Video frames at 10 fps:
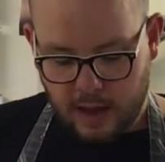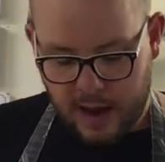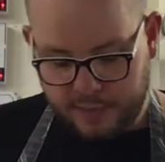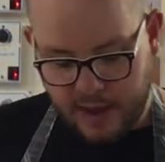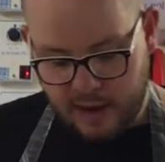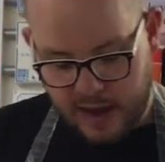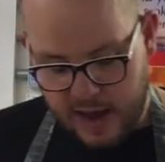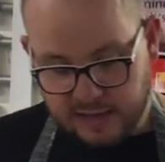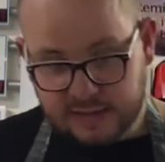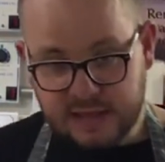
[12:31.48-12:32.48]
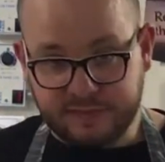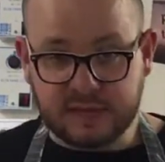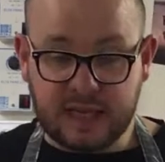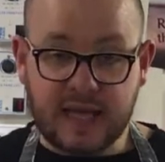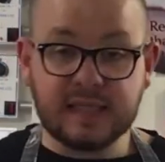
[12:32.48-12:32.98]
And then, as I said, I've
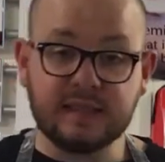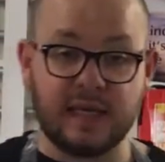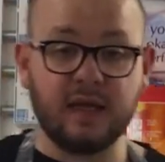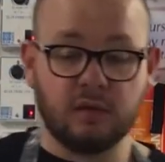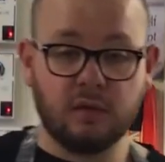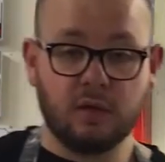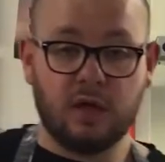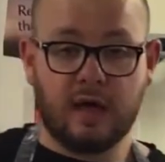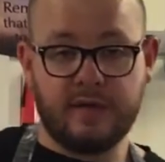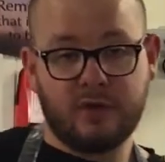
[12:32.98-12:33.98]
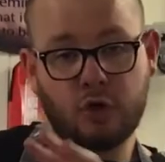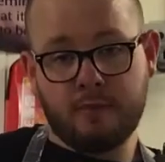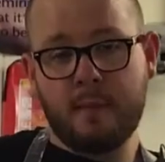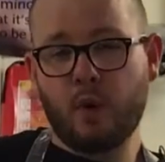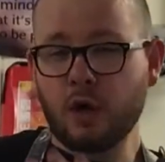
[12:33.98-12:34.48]
sliced it. And if you can
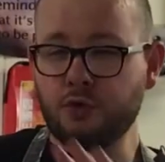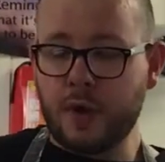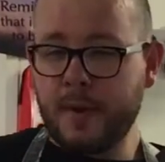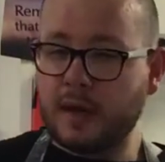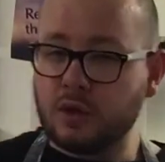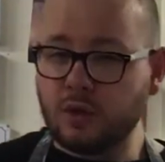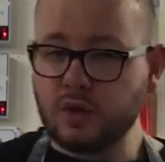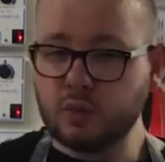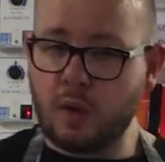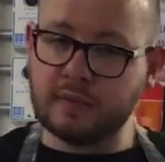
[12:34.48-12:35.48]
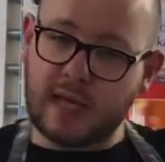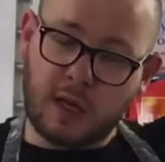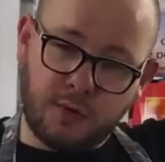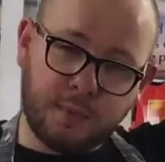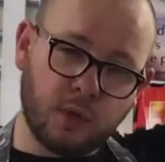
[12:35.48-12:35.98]
remember what grip I used, what was
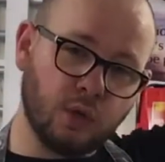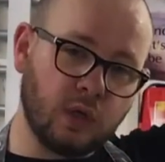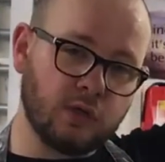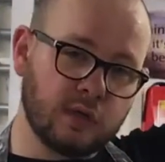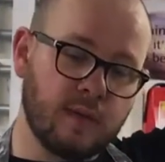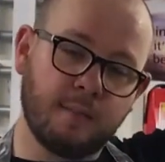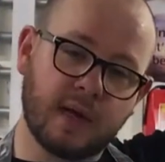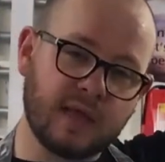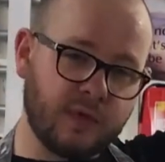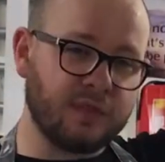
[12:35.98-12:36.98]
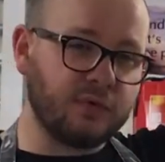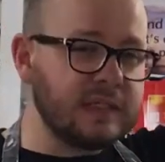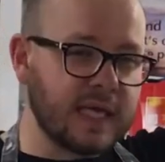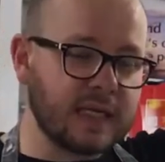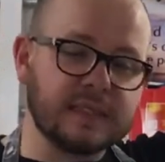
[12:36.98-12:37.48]
that grip called? Can you remember? I'll give you 3
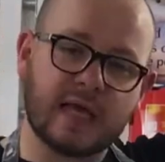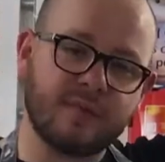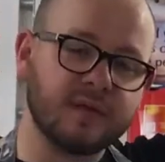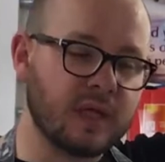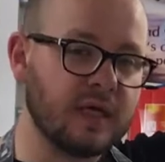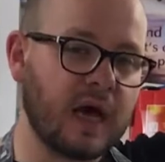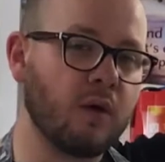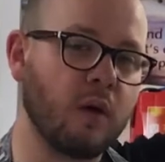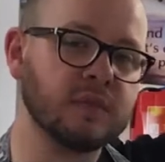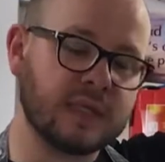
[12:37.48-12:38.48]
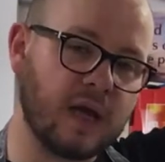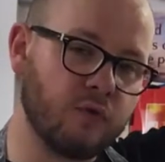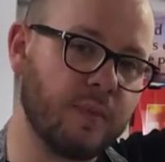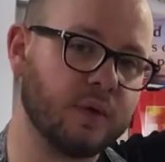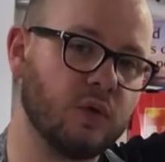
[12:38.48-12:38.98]
seconds to have a think out. What was that
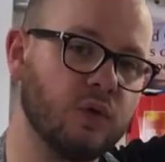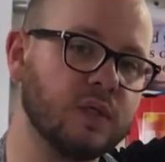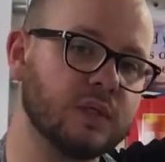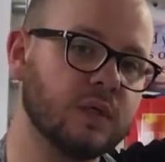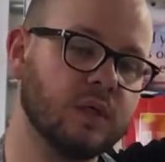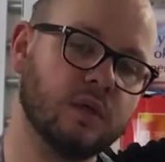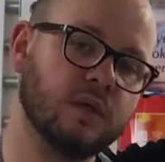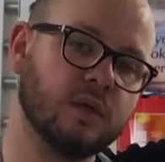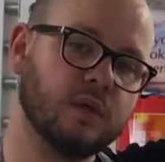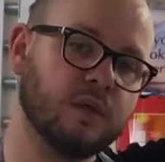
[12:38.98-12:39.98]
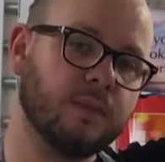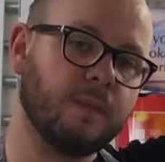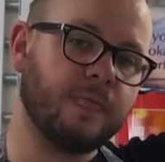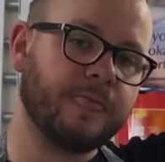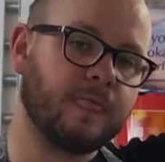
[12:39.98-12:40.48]
grip called?
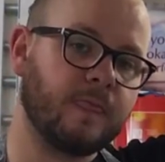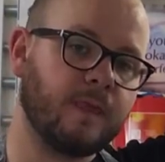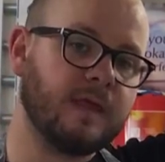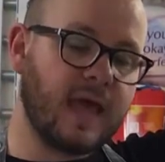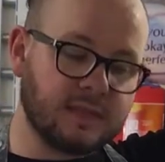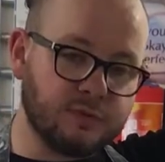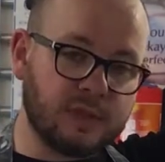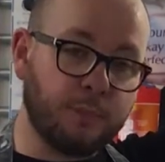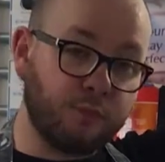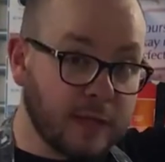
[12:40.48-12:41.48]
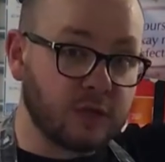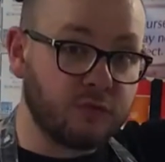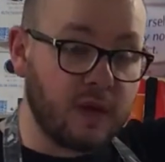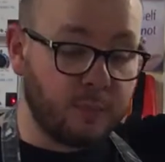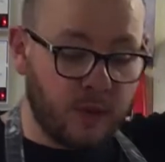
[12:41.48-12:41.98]
Yes, it was the bridge
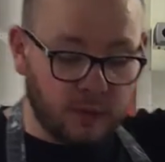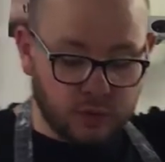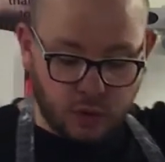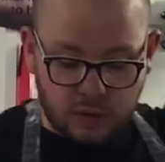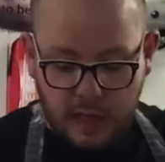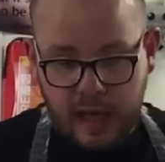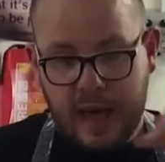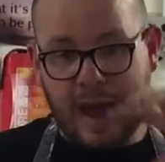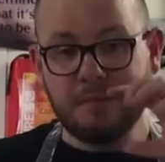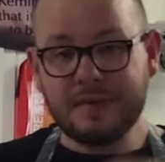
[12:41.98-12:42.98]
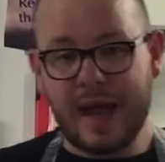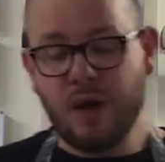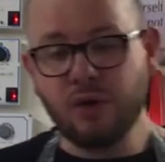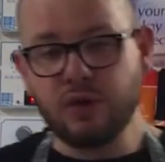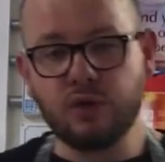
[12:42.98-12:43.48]
grip. Well done. I'm
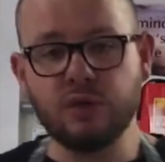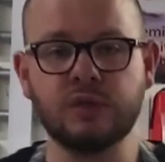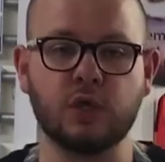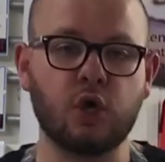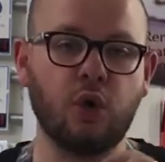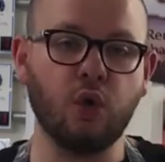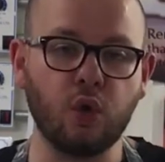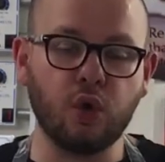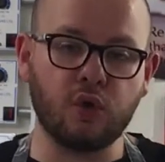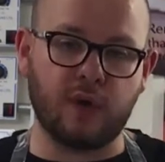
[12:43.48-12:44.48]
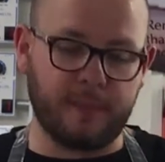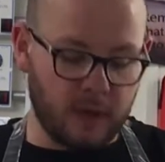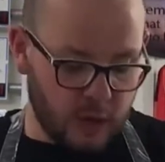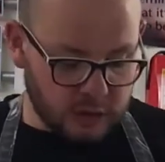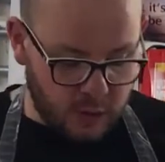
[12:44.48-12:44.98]
now going to use the claw grip.
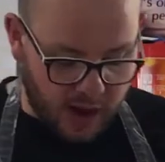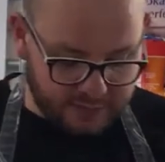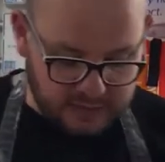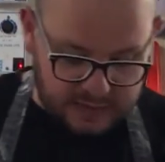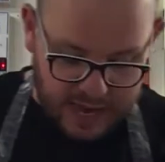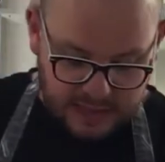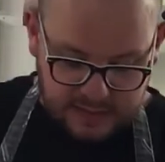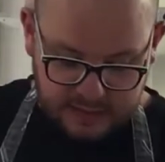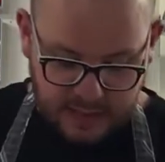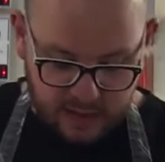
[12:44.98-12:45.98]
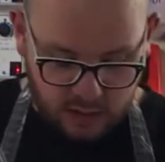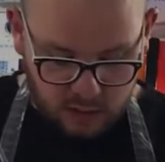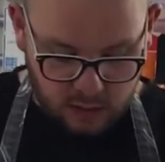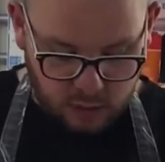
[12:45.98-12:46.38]
So I've sliced it